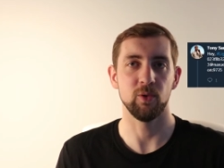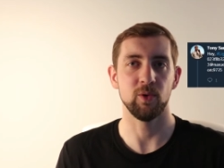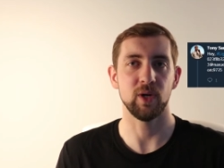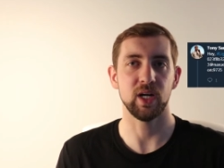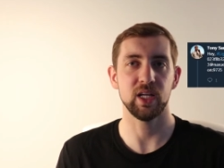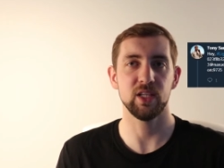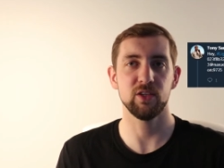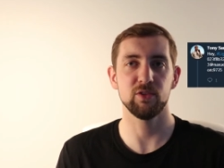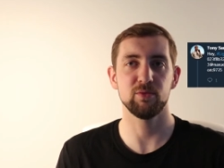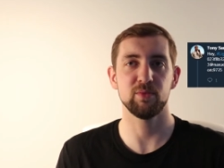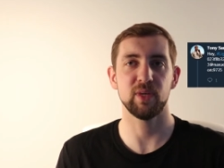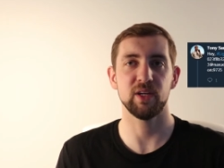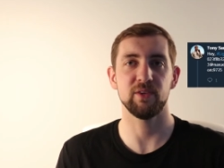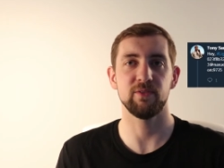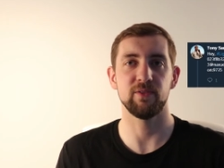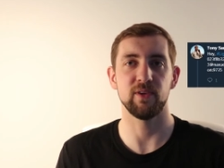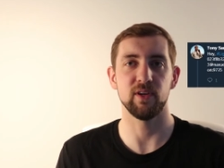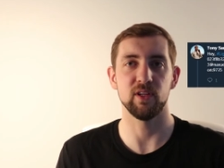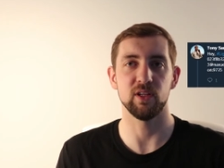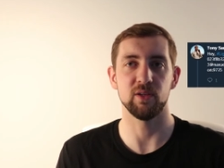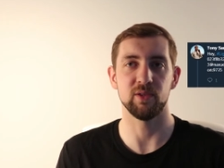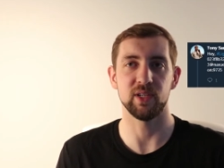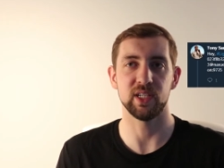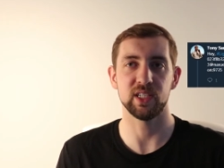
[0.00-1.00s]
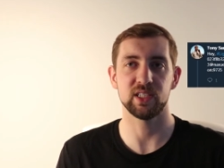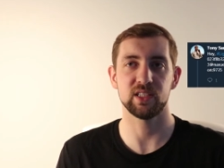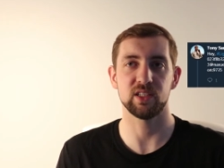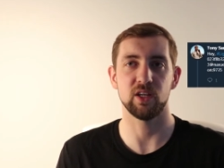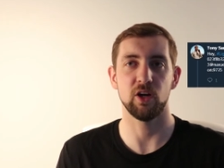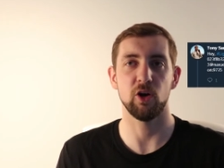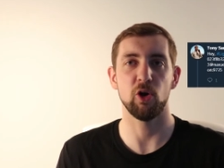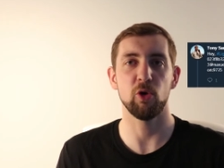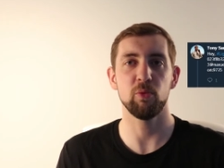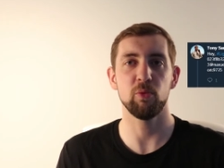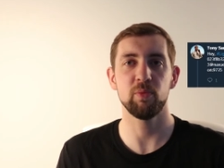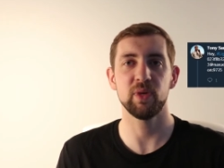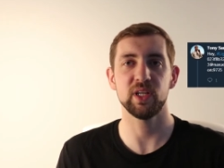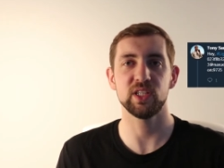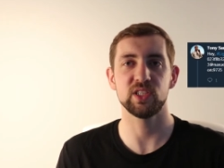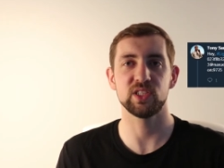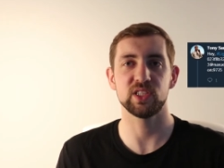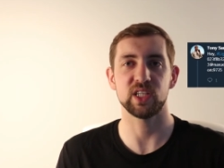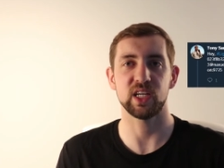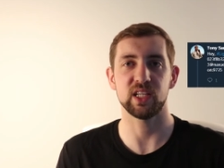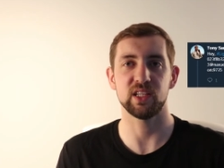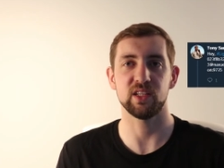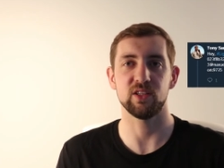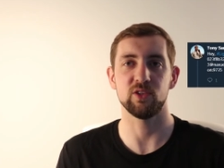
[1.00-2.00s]
One of my followers opened
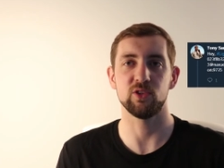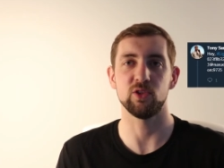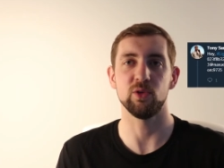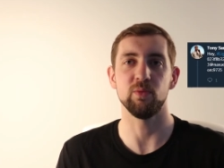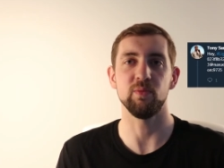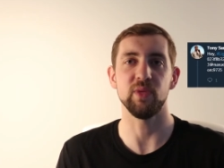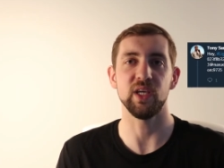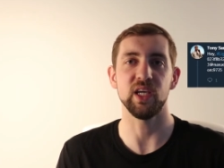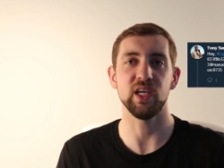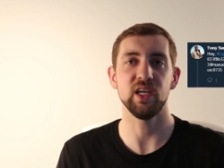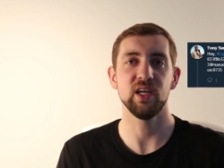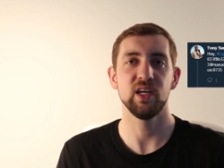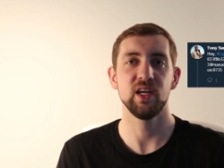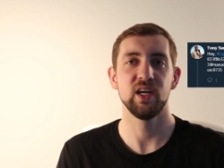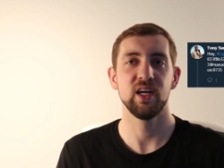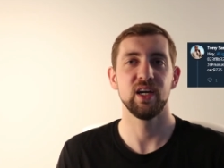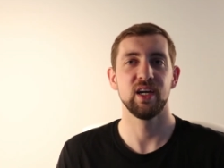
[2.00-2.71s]
channel to me.